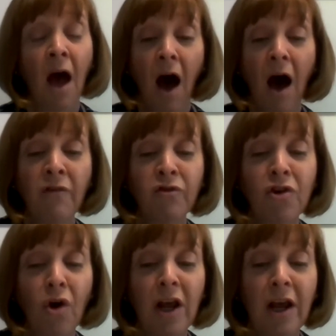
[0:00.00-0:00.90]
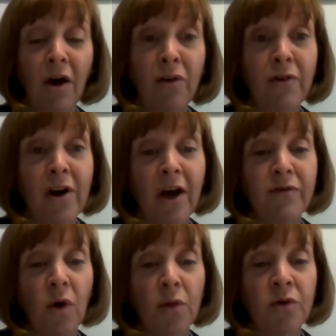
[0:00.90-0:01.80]
After Oliver and I have
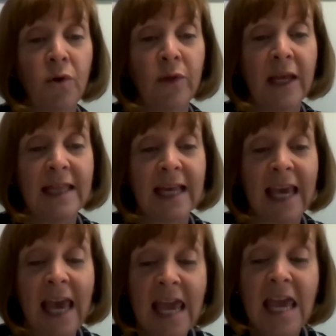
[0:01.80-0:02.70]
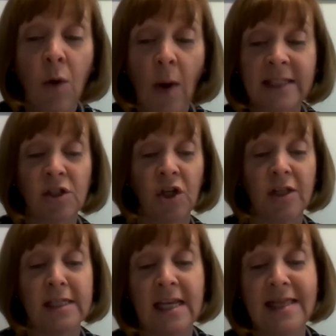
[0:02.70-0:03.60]
gone through the key
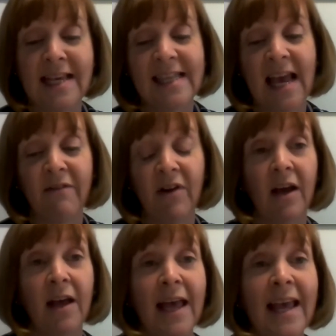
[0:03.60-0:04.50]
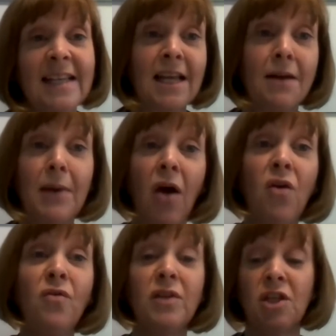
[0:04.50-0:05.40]
questions in this area, I'm going to go
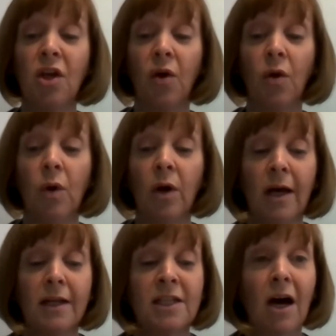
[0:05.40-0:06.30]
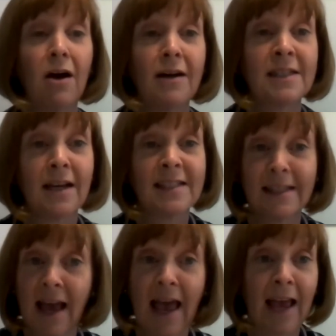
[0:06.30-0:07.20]
over to you to ask us
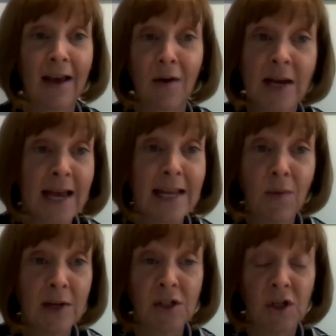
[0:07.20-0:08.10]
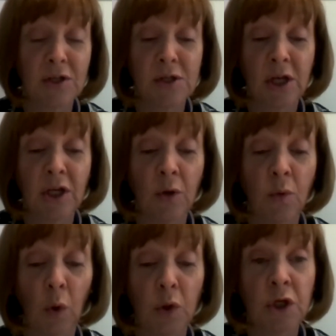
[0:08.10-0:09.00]
any questions that you
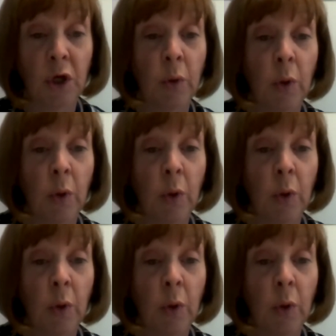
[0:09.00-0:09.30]
want to.